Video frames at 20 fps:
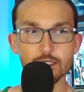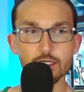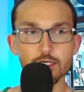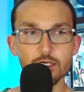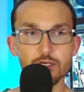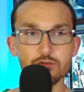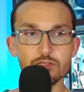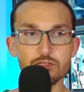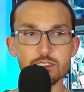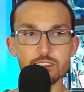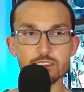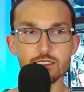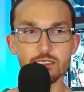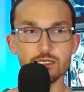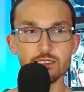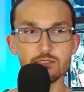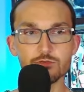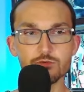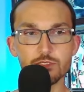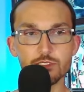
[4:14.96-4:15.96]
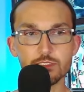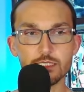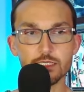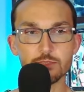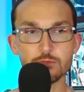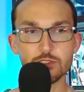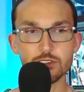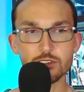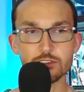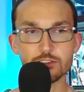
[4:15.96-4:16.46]
50 Cent, real
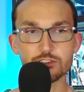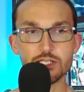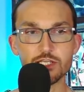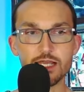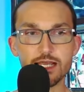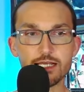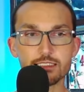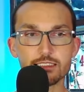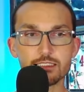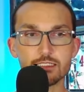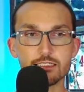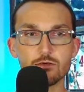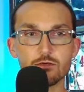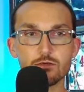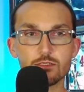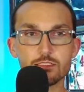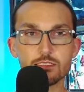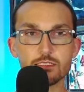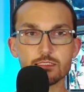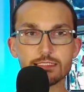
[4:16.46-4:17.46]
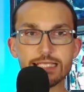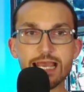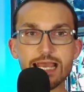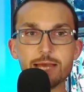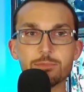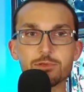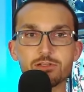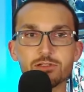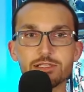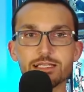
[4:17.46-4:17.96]
name Curtis Jackson, was on
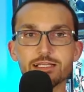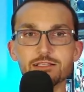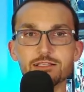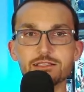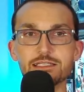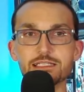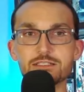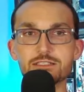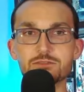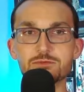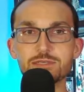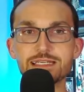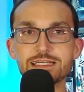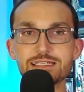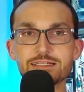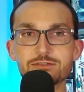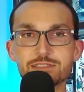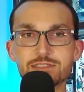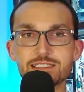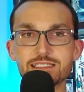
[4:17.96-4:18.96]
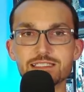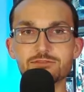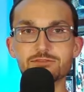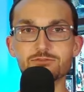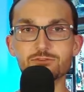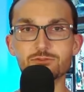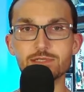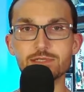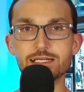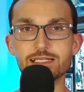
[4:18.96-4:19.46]
Capitol Hill this week with
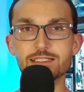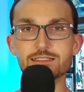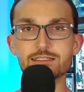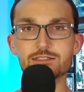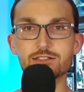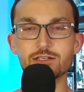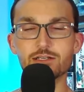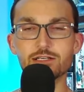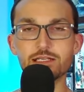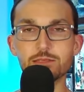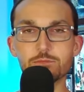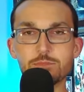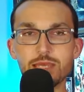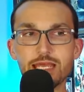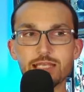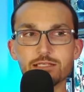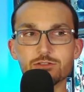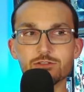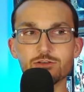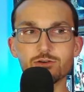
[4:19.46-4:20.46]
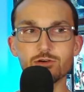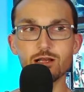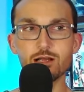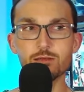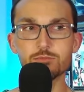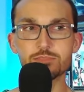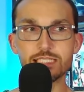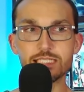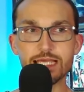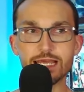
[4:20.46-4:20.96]
civil rights attorney Ben
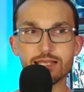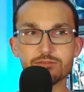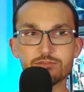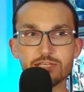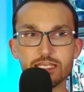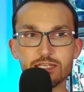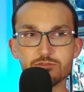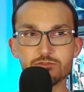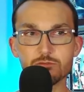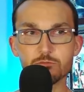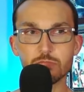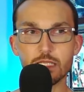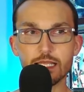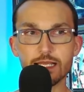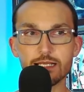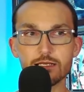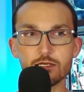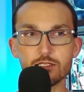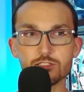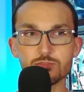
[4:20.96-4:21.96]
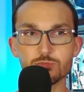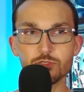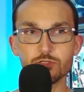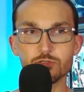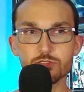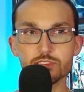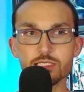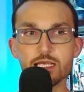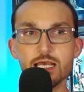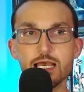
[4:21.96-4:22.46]
Crump to advocate for black
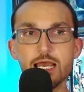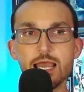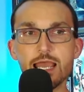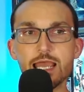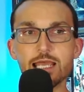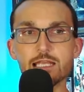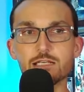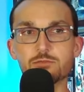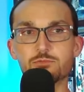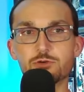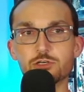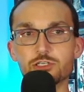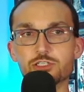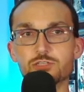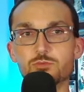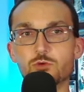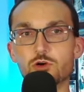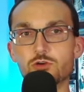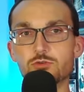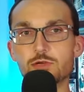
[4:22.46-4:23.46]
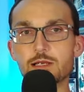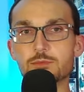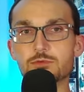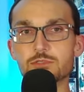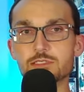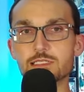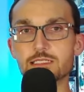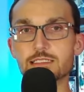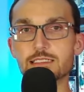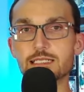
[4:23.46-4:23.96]
entrepreneurs and to push more
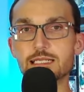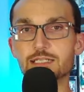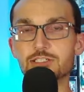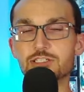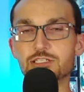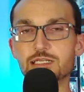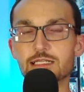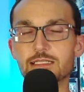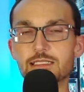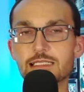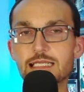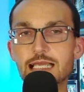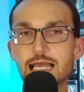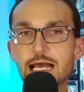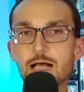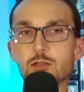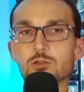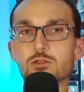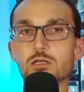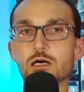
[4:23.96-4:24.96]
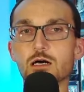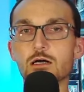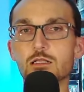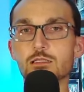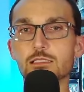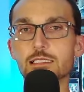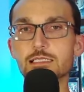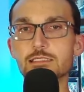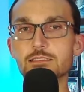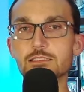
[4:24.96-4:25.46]
representation in the
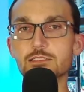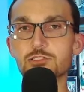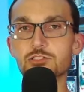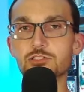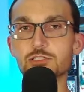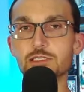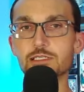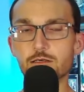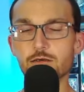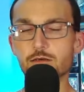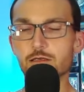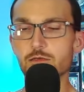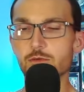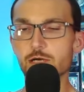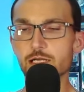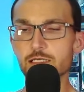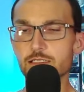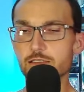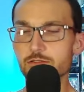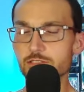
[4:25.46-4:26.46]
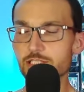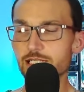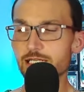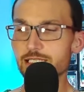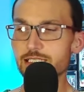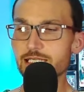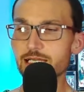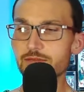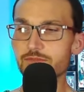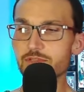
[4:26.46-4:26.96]
alcohol industry. Come on, don't you
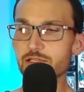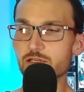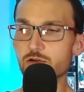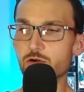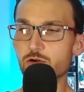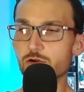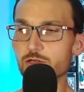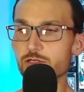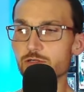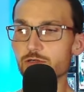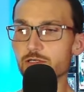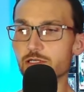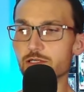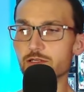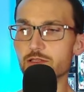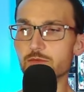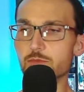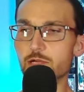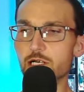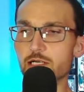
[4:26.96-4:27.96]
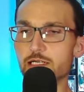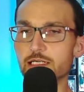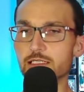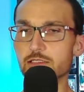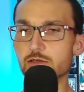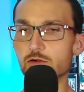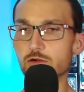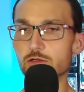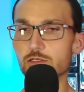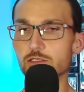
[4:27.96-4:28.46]
guys have the market
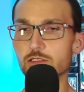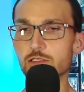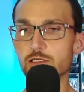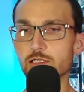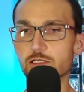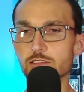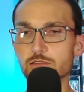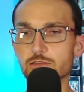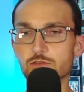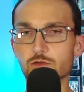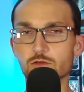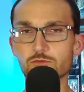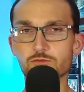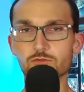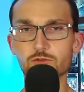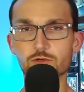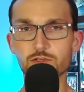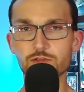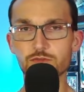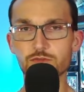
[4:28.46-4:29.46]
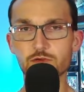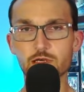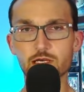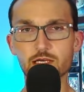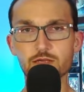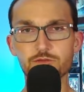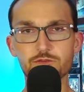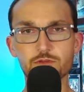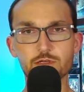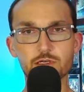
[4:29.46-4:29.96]
cornered on Colt
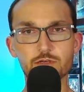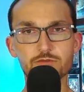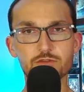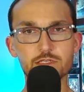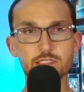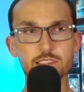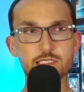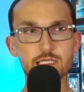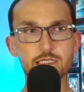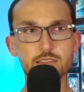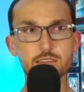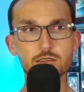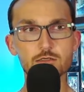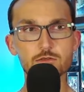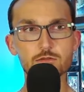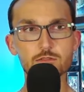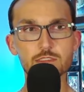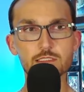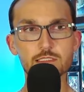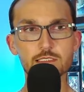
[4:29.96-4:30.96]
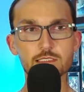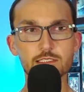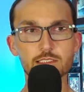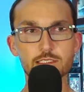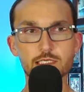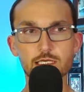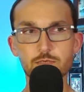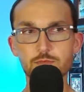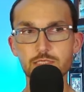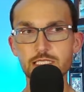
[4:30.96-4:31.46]
45? 50 Cent owns a liquor
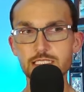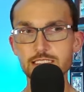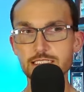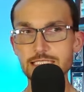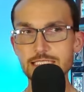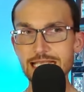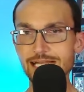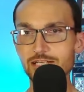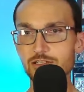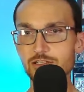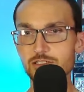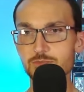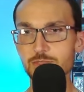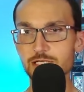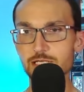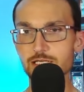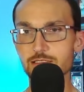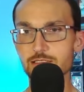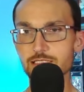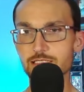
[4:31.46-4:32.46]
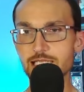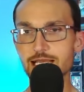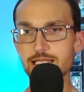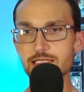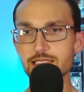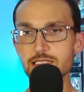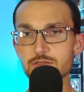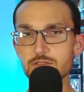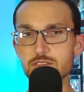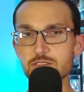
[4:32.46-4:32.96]
company, Sire Spirits. Yeah,
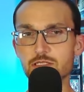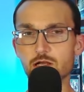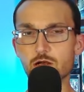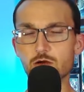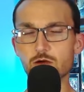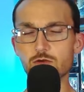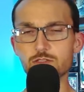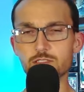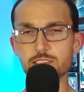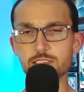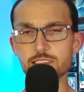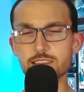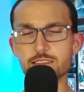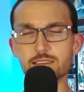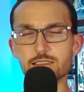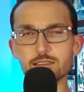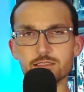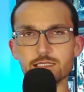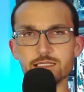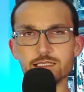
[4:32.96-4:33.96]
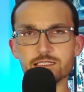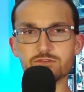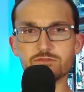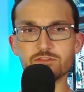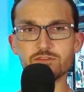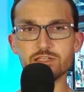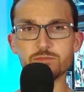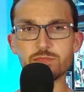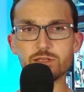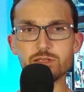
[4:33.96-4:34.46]
he used to own, or he still does,
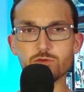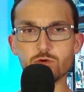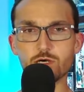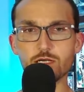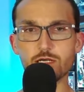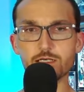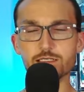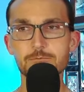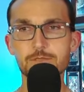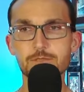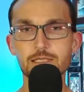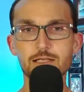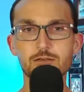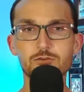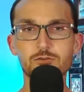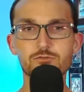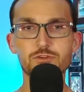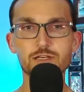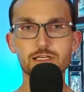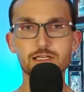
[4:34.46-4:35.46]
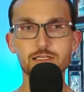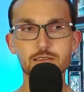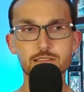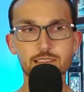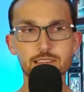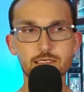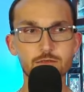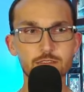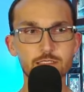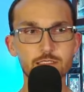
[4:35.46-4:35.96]
Vitamin Water. Yeah, go figure on
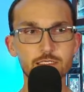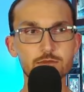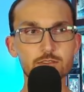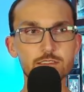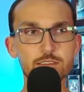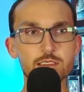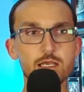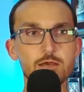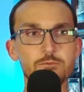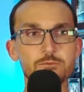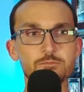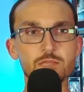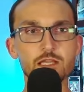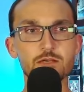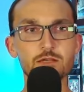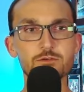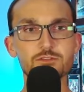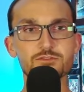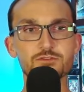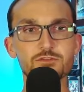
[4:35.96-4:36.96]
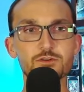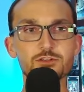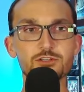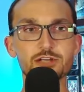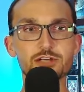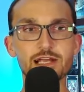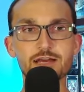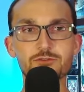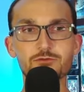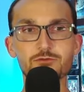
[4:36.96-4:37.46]
that one. Anyways, now he was
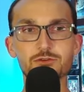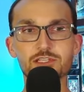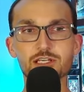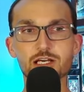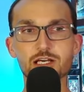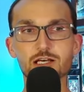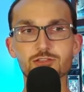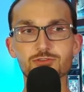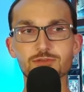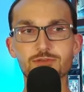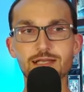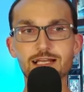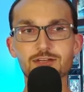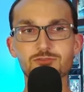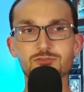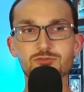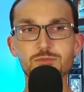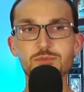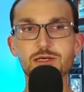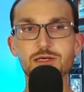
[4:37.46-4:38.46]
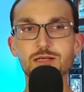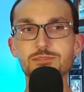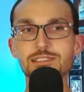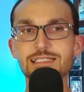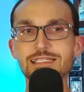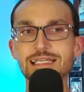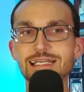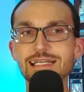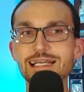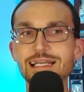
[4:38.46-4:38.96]
photographed with Colorado
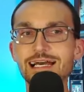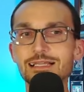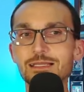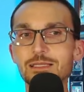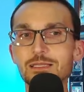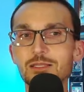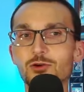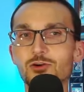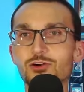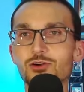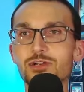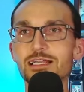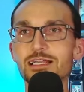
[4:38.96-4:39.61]
Republican Lauren